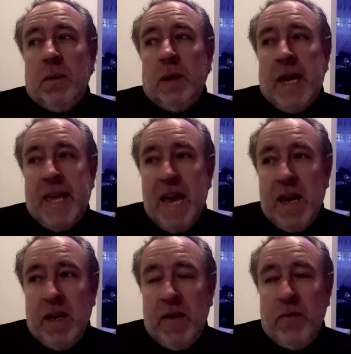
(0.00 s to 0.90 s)

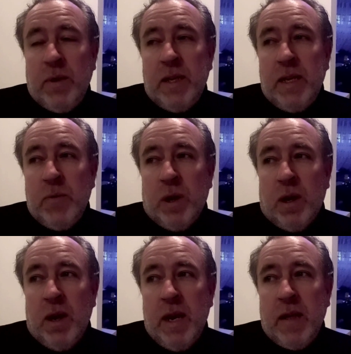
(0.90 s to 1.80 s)
Again, if we're dealing with
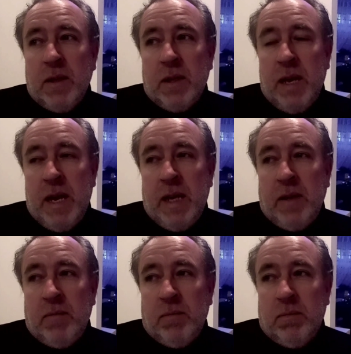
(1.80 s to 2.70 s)
clients
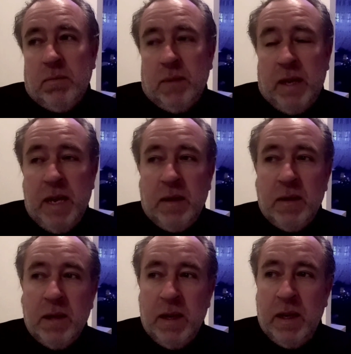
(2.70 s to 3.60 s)
in, again,
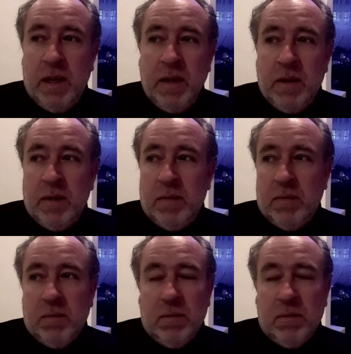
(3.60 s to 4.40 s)
City of London,